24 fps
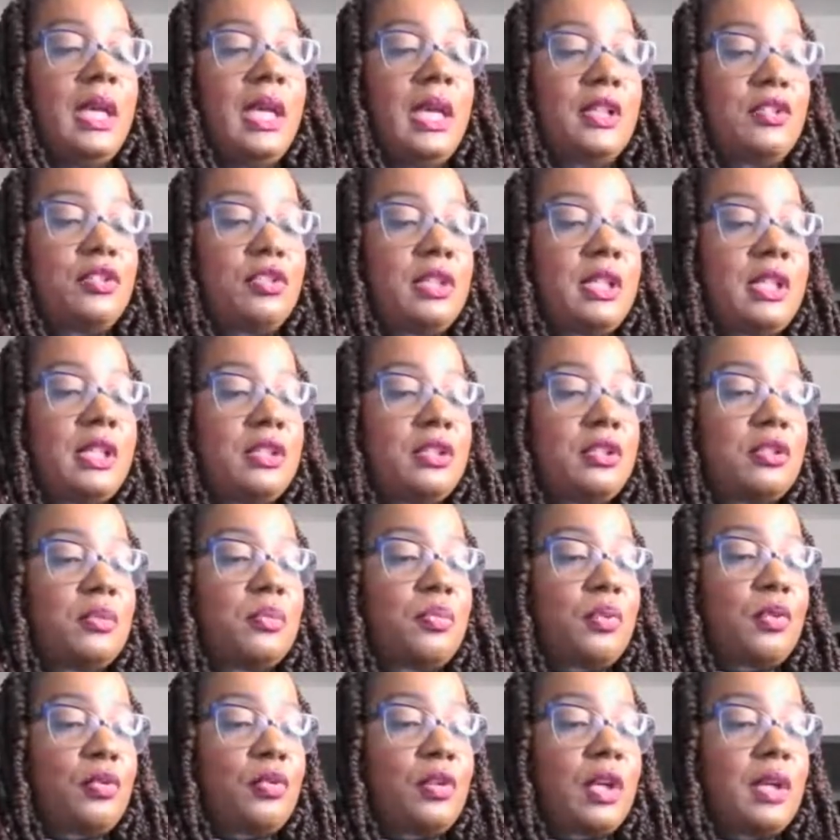educational
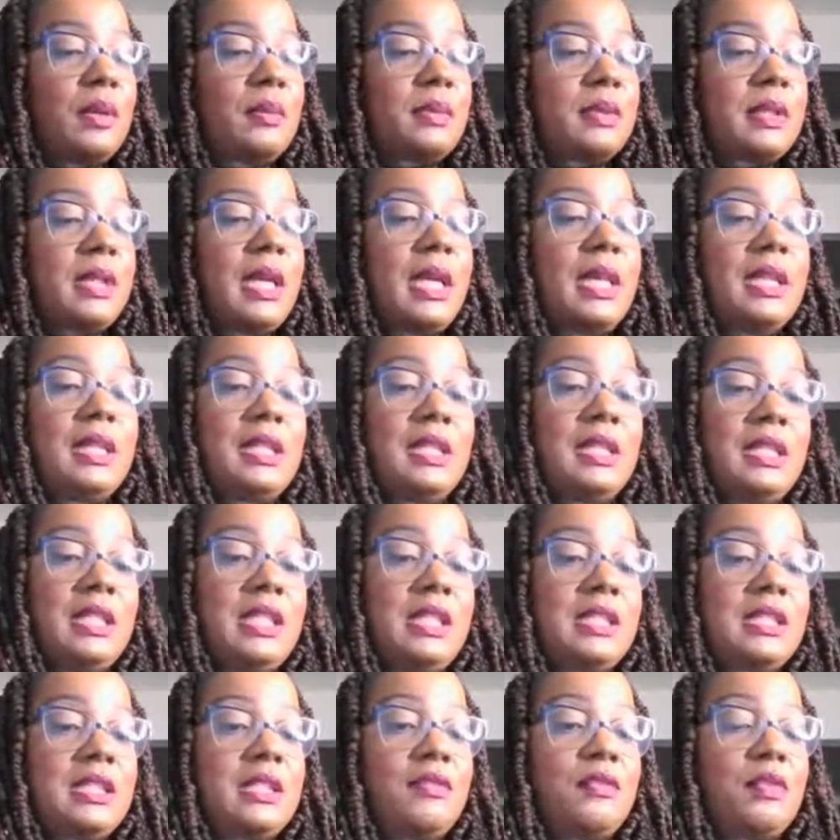programs, and the
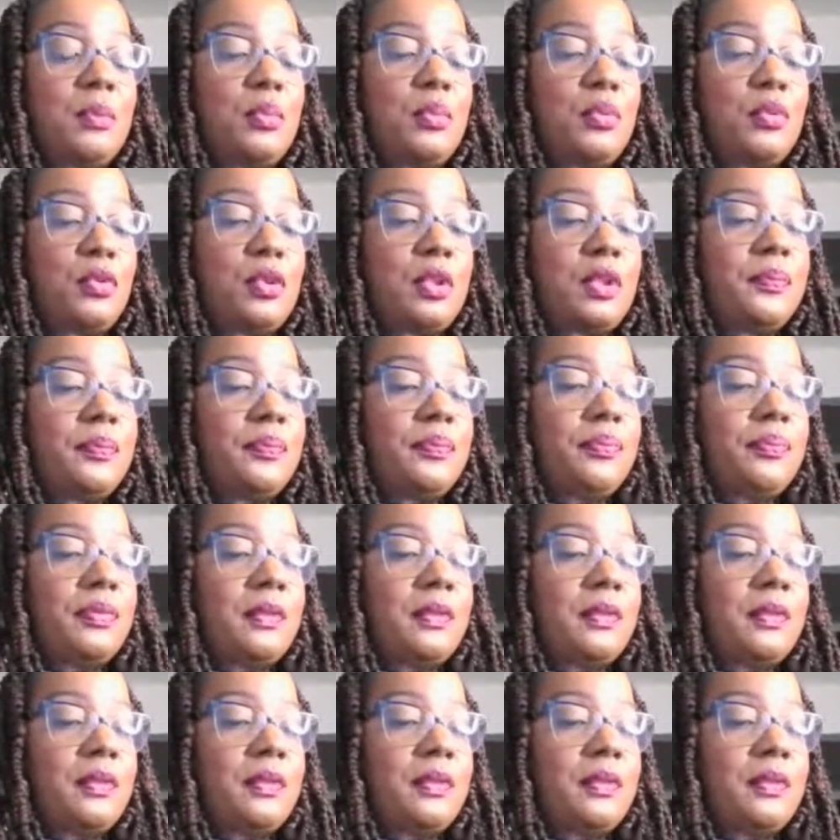needs of the poor.